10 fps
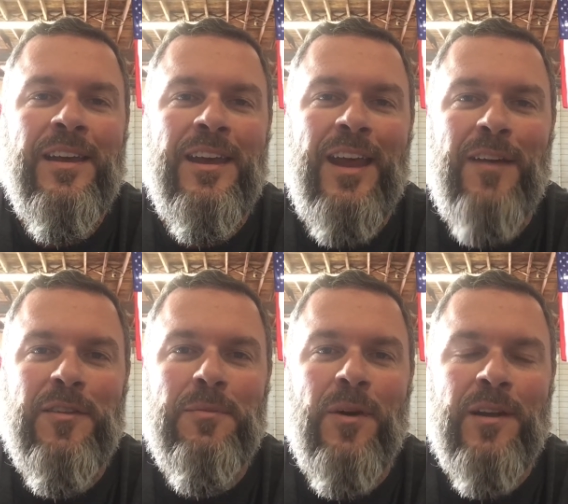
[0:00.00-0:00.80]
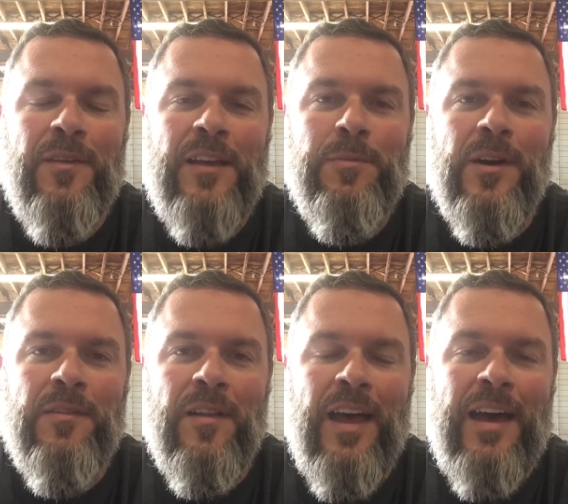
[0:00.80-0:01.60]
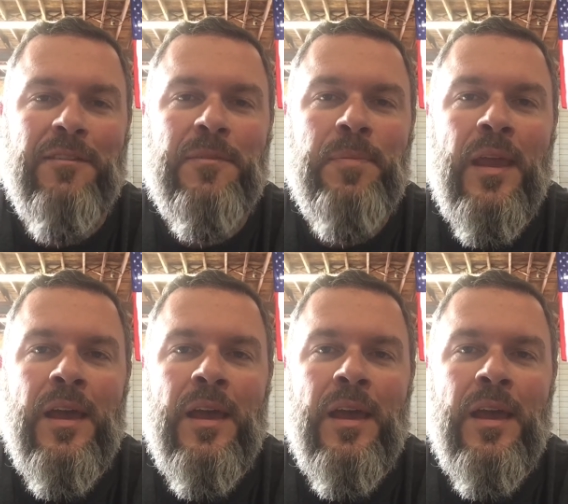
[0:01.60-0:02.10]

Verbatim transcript: and have you part of as part of our lives.